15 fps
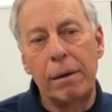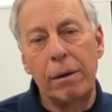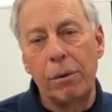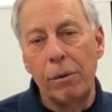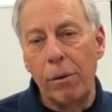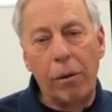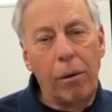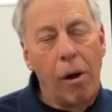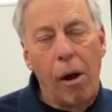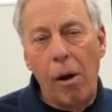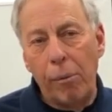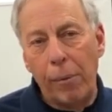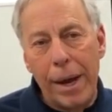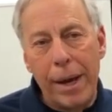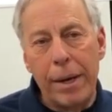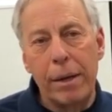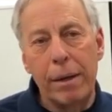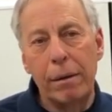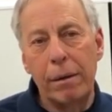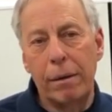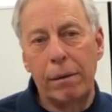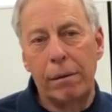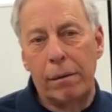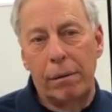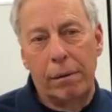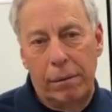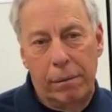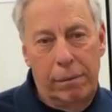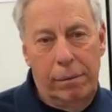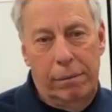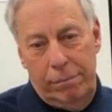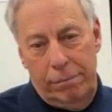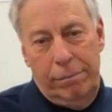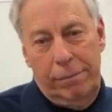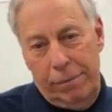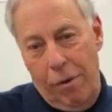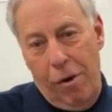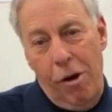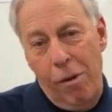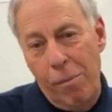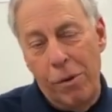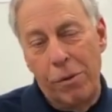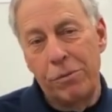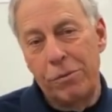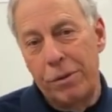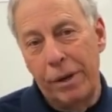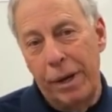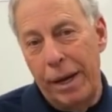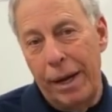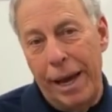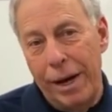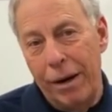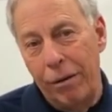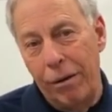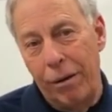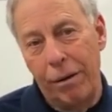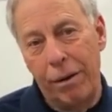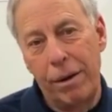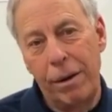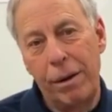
you are already almost at analog.